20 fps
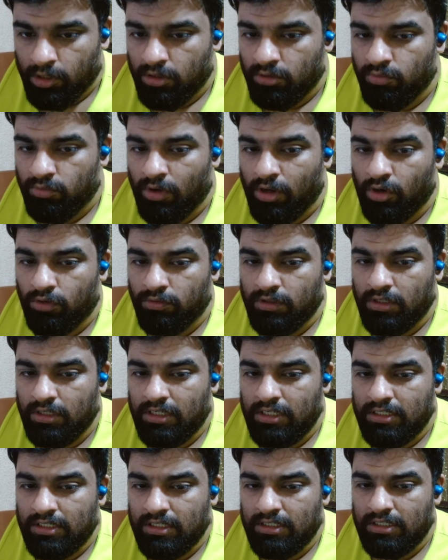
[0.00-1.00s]
One of the
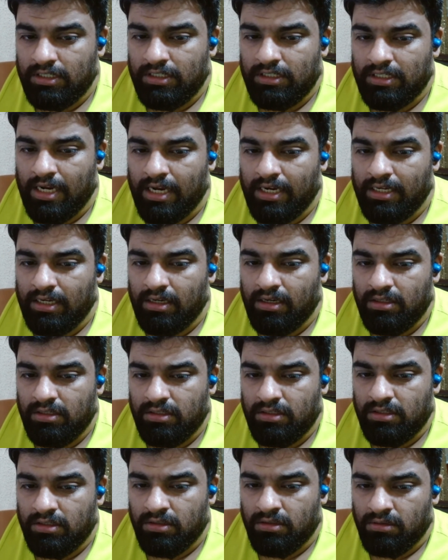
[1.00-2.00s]
reasons he cited
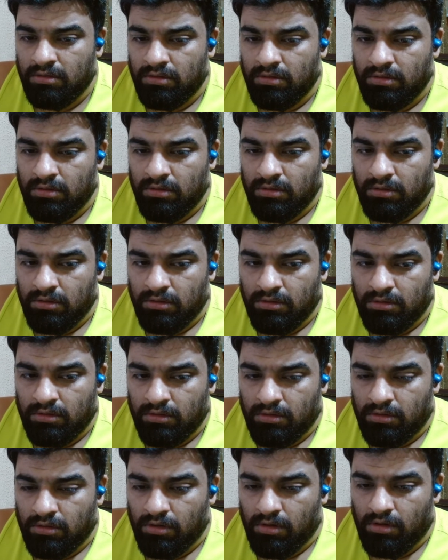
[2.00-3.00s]
is
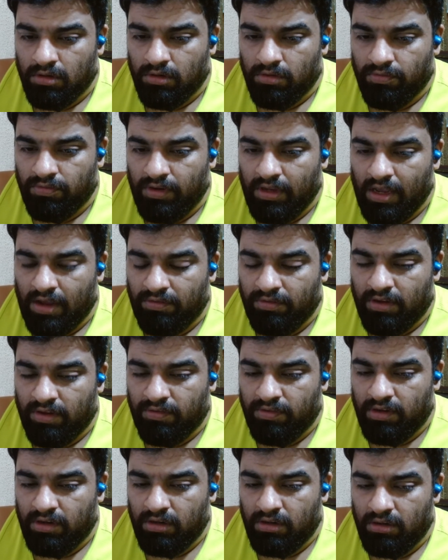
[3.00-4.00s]
we have
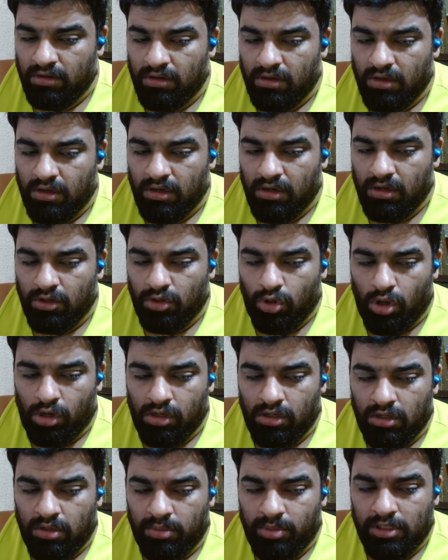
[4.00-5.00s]
given
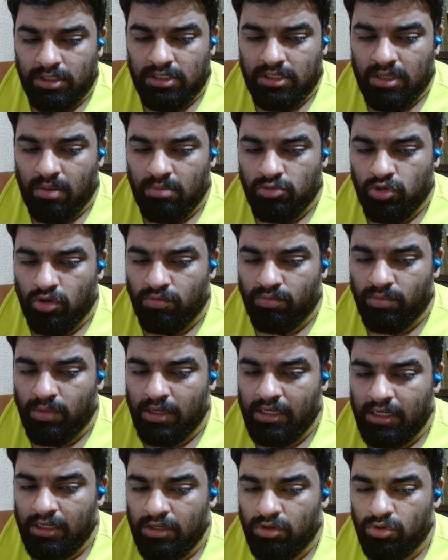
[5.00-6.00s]
intolerable sums of
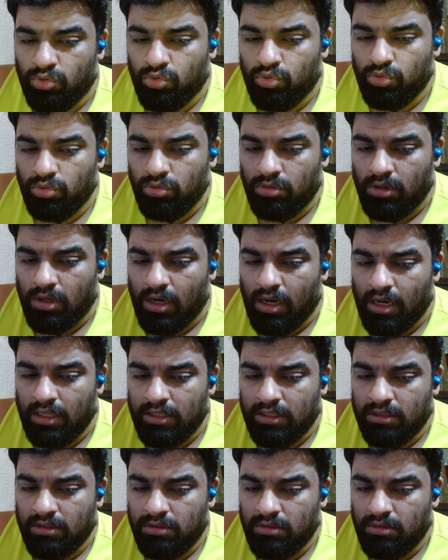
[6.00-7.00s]
money to
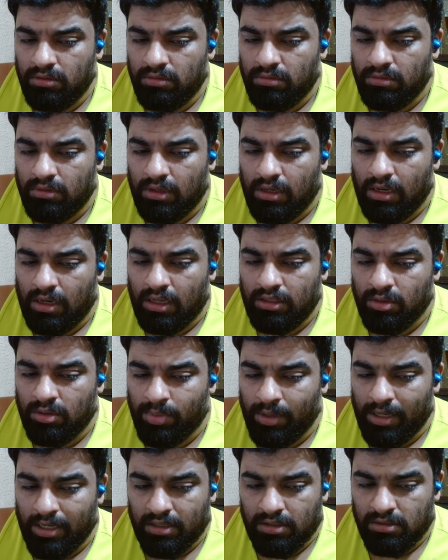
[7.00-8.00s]
other other
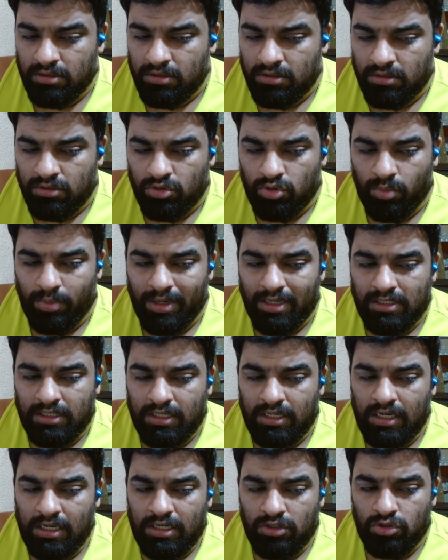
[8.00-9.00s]
players. So
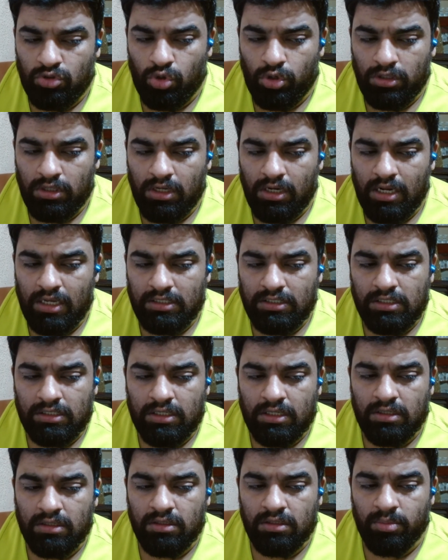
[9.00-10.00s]
basically, he's throwing the Glazers
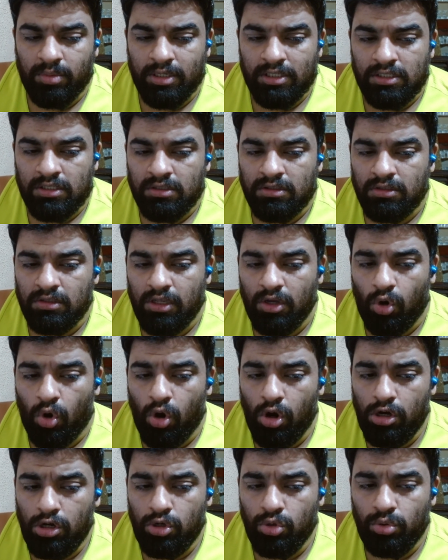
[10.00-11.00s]
under the bus. They
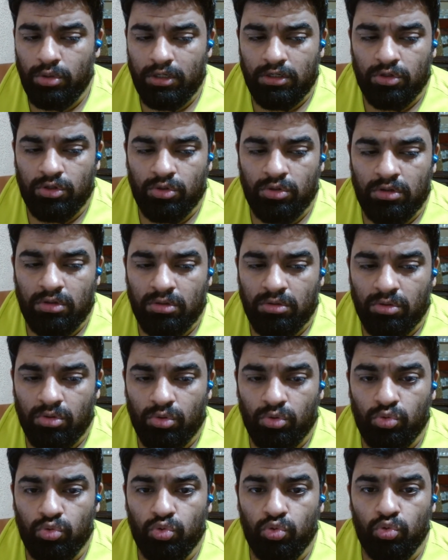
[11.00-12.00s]
all do it, dude.
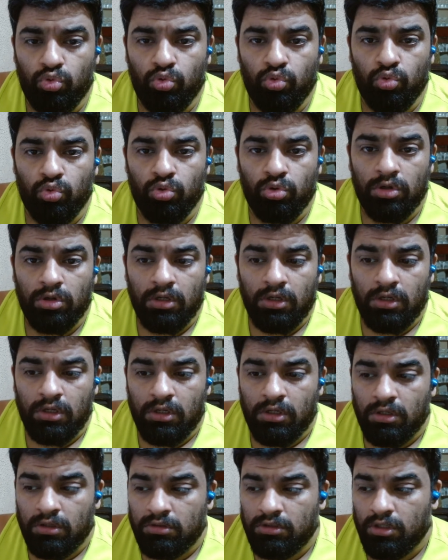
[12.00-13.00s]
Oh,
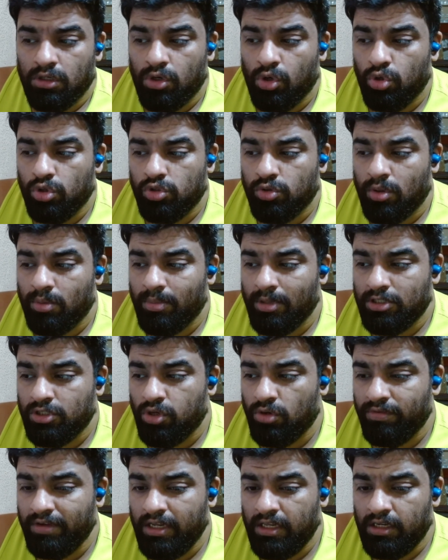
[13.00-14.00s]
it's a close one by
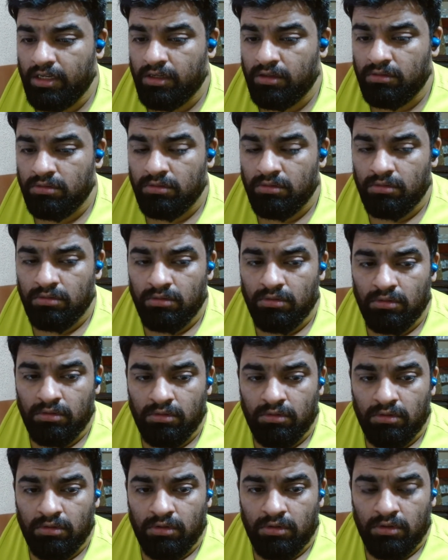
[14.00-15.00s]
Slovenia.
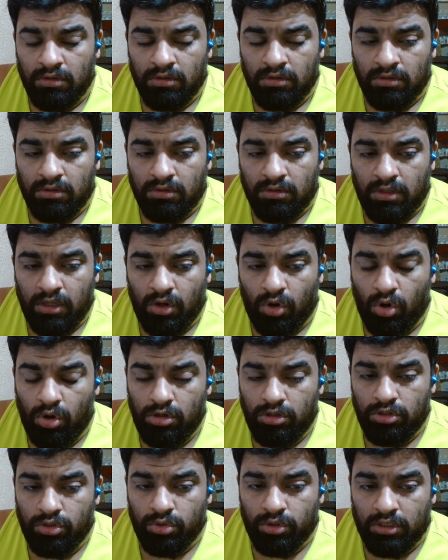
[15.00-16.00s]
They all
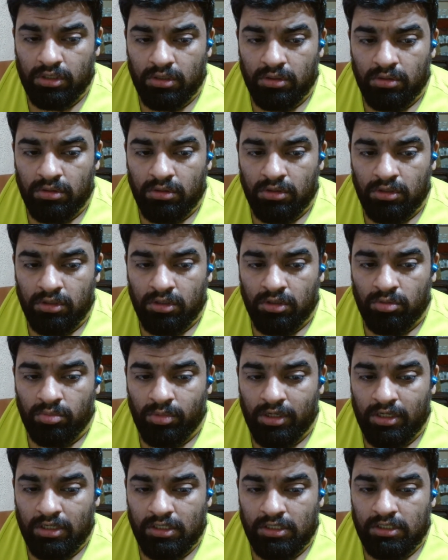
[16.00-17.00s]
do it.
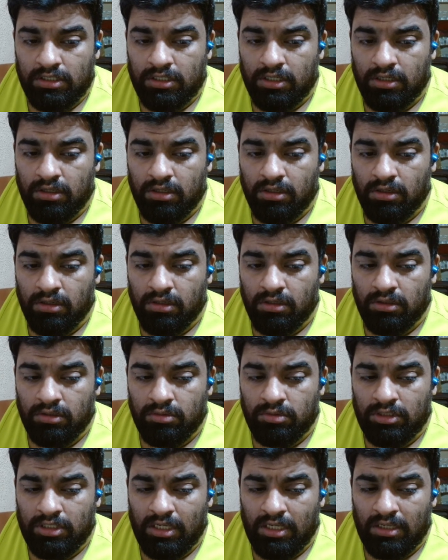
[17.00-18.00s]
Because
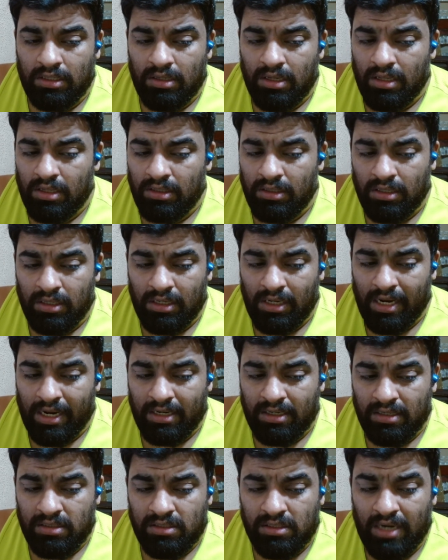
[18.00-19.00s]
in the
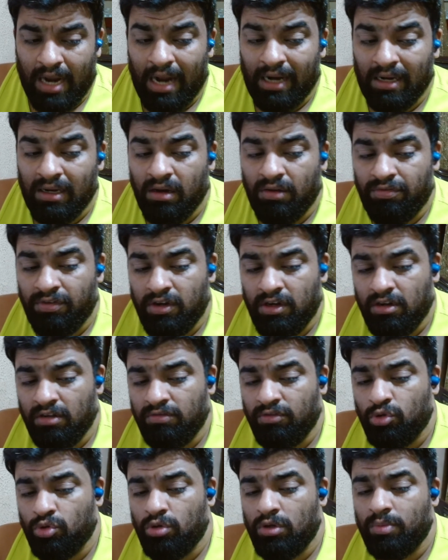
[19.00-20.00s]
latest Ratcliffe
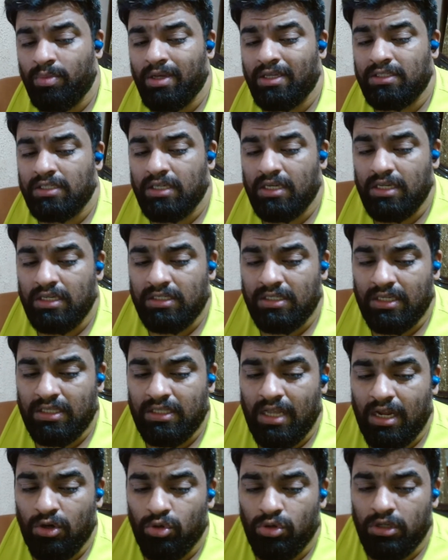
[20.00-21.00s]
interview, he basically said
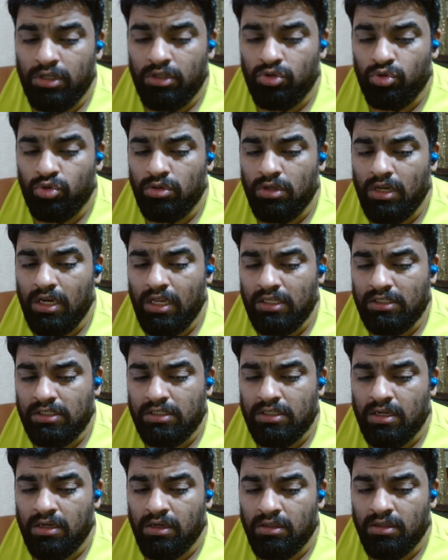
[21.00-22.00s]
that when he threw the
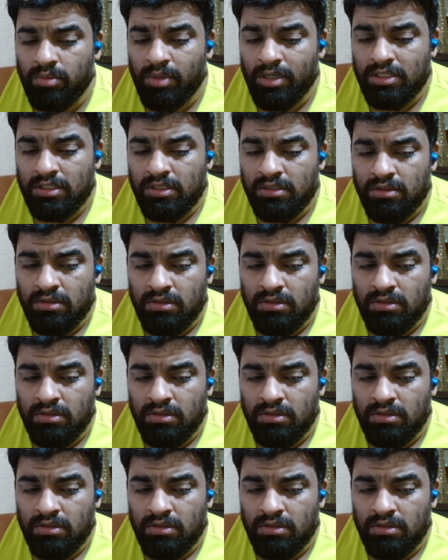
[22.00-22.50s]
Glazers under the bus.